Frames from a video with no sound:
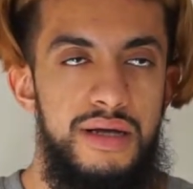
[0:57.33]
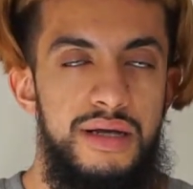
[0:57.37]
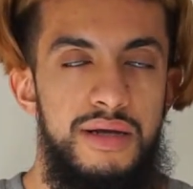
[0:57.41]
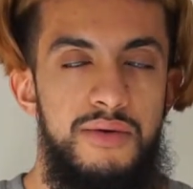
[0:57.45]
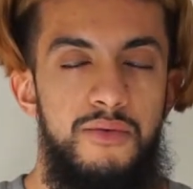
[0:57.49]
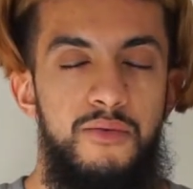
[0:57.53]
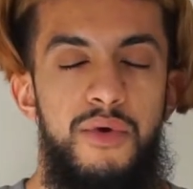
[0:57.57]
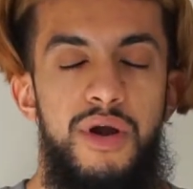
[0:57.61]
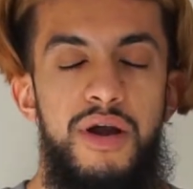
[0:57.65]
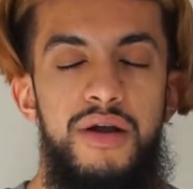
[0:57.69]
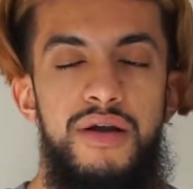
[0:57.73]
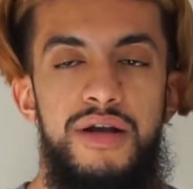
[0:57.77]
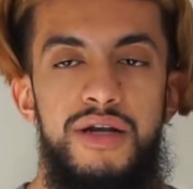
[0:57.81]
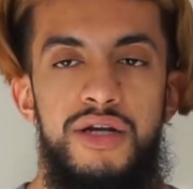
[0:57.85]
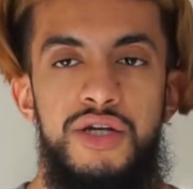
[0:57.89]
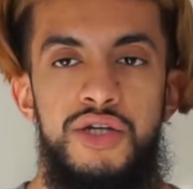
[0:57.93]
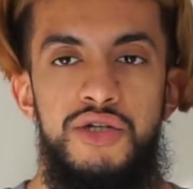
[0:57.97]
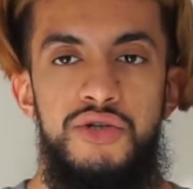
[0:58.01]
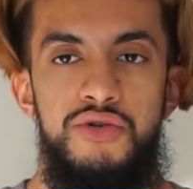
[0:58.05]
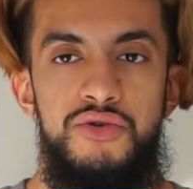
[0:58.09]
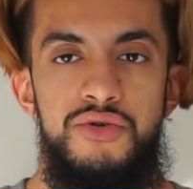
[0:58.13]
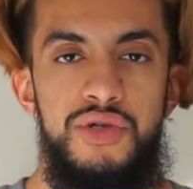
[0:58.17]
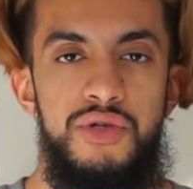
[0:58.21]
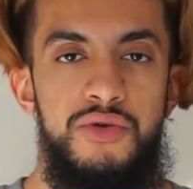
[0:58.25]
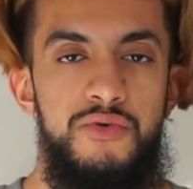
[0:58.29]
wearing
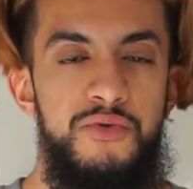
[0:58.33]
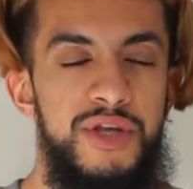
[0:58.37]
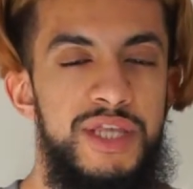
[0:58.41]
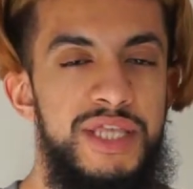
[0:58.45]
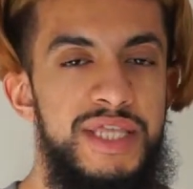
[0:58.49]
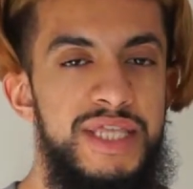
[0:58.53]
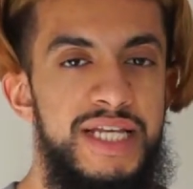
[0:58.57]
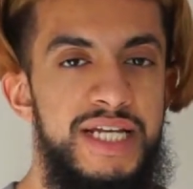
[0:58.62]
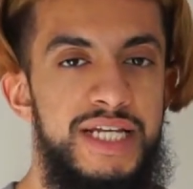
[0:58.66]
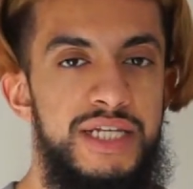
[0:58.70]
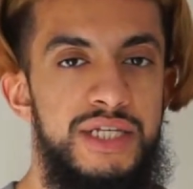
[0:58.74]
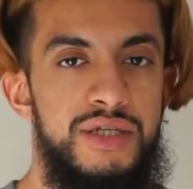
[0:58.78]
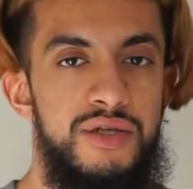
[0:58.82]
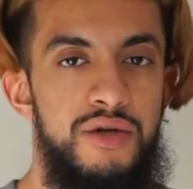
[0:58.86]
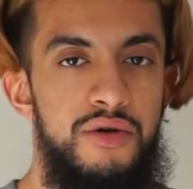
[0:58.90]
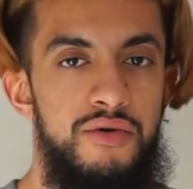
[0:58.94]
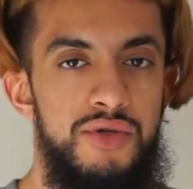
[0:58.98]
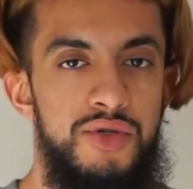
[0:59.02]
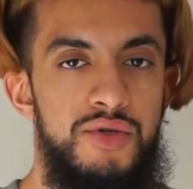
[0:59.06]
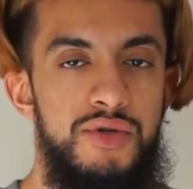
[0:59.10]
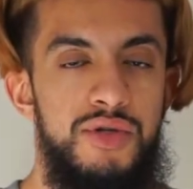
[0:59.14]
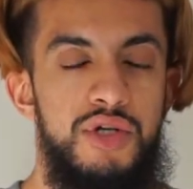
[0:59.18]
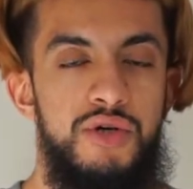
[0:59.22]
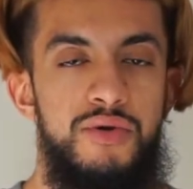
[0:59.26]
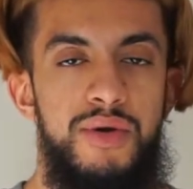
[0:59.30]
shoes with thick soles
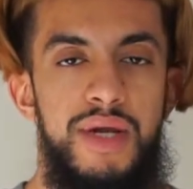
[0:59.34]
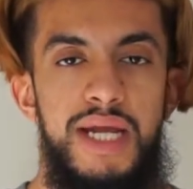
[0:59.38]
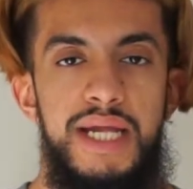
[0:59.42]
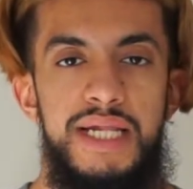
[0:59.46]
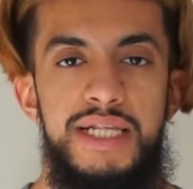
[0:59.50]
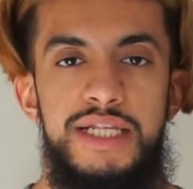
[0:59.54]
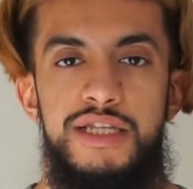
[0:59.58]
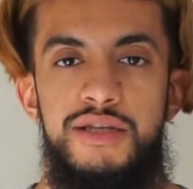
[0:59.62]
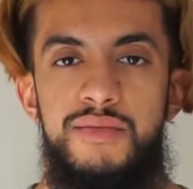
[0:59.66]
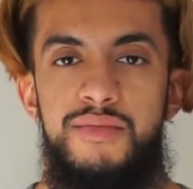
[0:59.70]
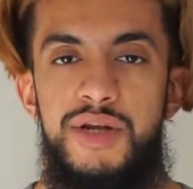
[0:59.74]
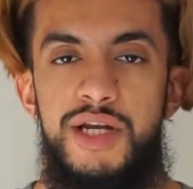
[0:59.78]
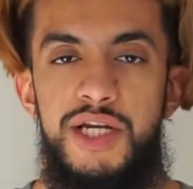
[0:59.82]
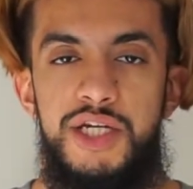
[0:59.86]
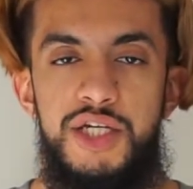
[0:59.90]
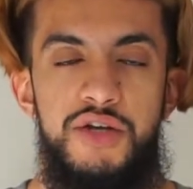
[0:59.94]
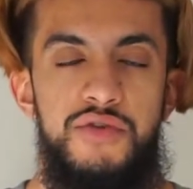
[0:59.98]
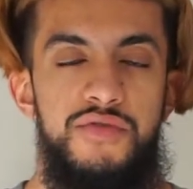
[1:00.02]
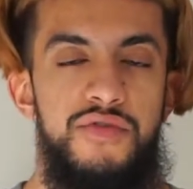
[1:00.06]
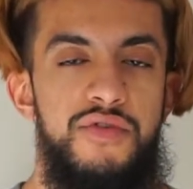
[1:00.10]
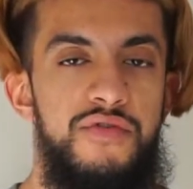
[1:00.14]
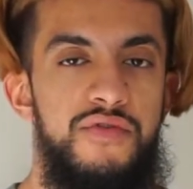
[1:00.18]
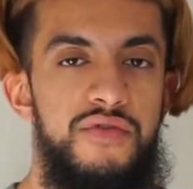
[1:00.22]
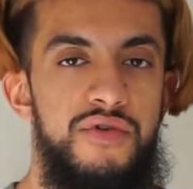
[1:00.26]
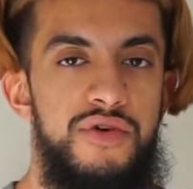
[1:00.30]
will create instability of
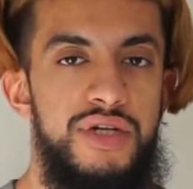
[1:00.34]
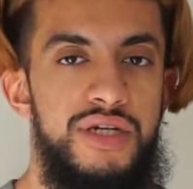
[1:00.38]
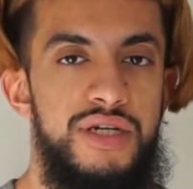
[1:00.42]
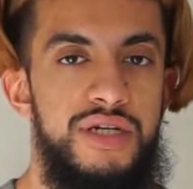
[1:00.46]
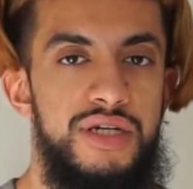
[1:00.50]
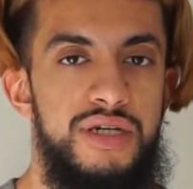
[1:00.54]
the foot,